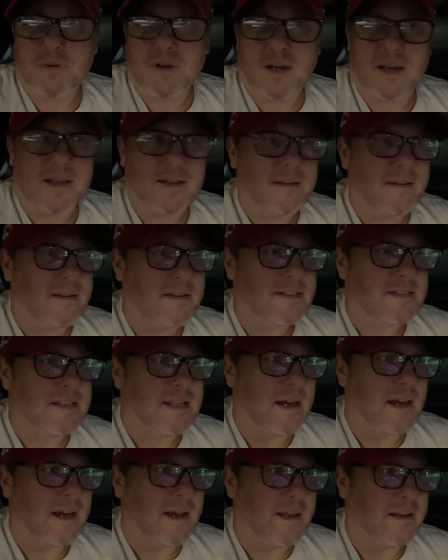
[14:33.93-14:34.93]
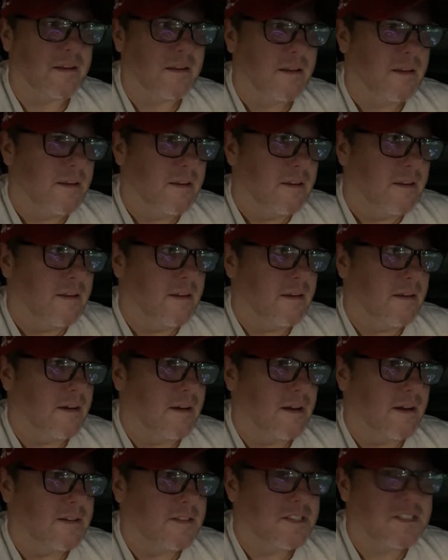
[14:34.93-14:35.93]
Biden. He's not
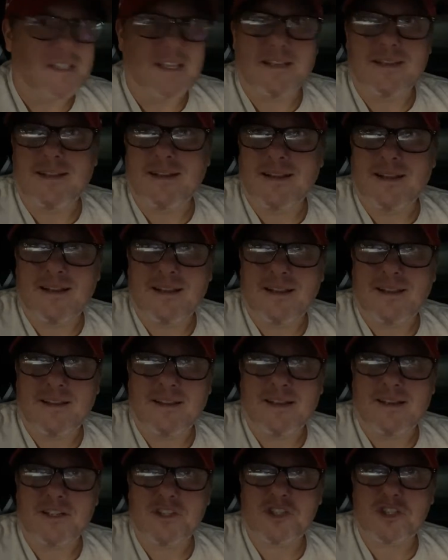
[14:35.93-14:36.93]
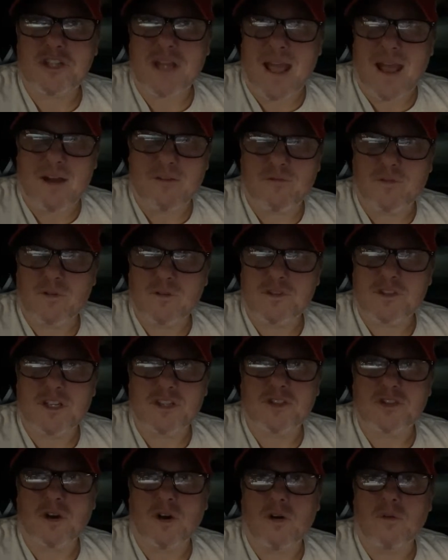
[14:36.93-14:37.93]
sending any staffers.
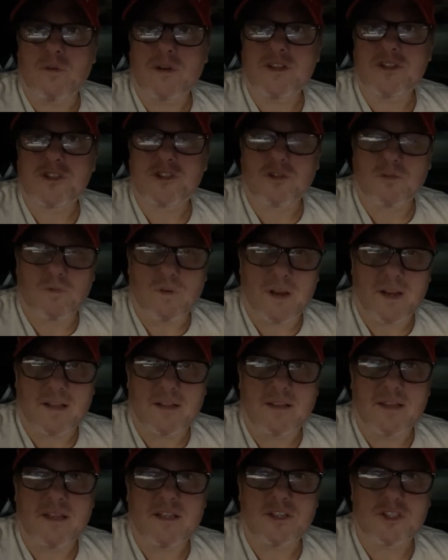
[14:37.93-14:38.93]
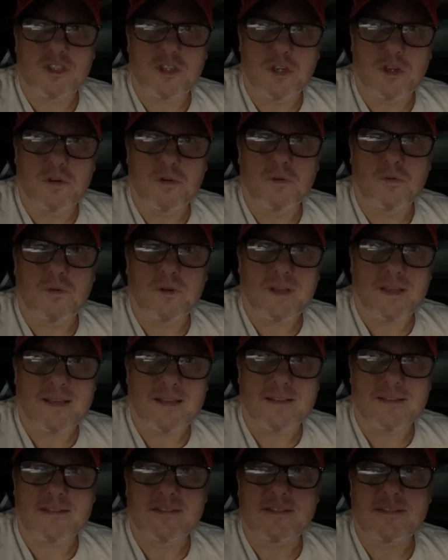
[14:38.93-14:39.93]
It's always directly to
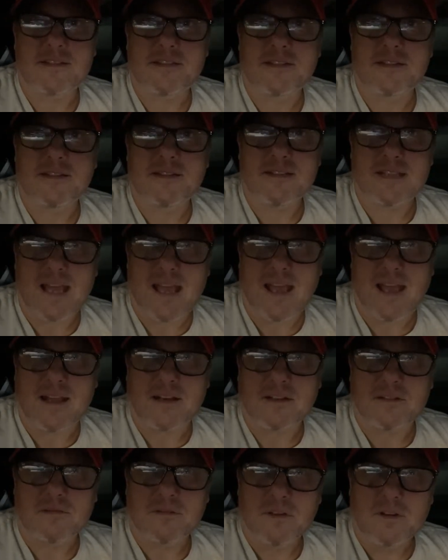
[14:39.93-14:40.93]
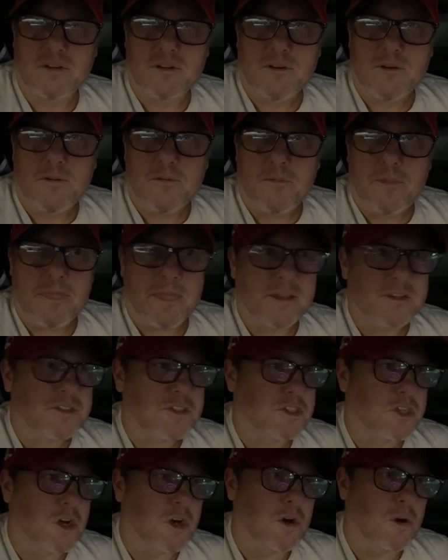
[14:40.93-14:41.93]
his dad.
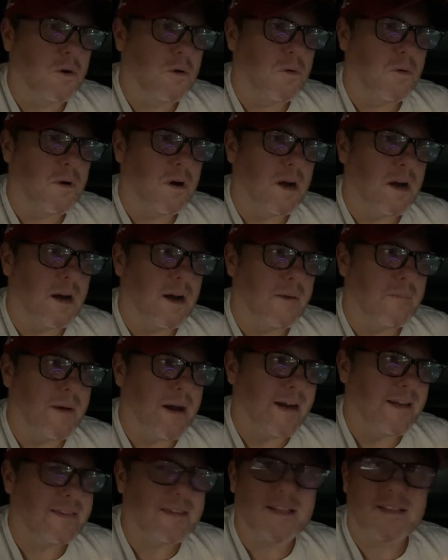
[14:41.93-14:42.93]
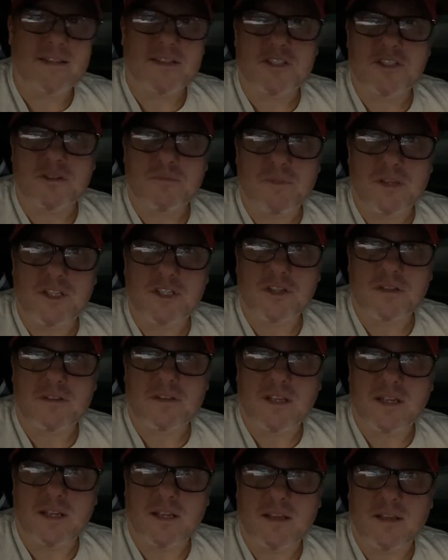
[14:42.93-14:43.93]
So I think this dementia
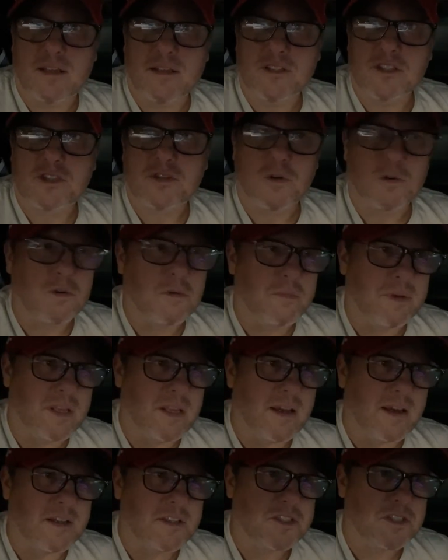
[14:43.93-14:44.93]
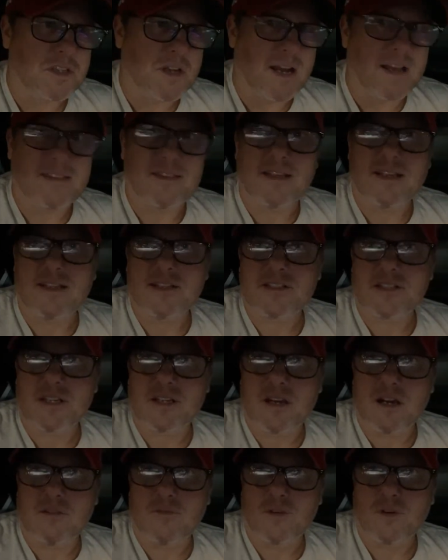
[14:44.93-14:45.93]
thing is total BS. I think it's a
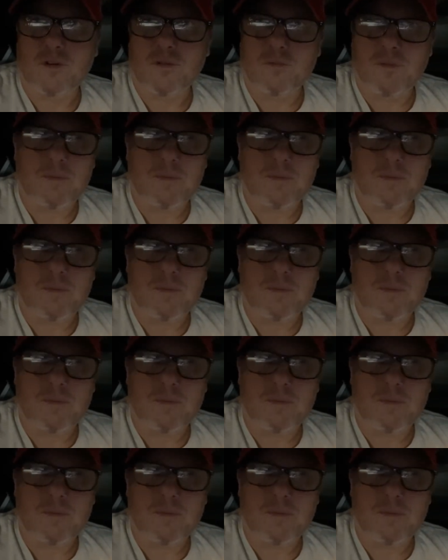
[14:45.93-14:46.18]
cover.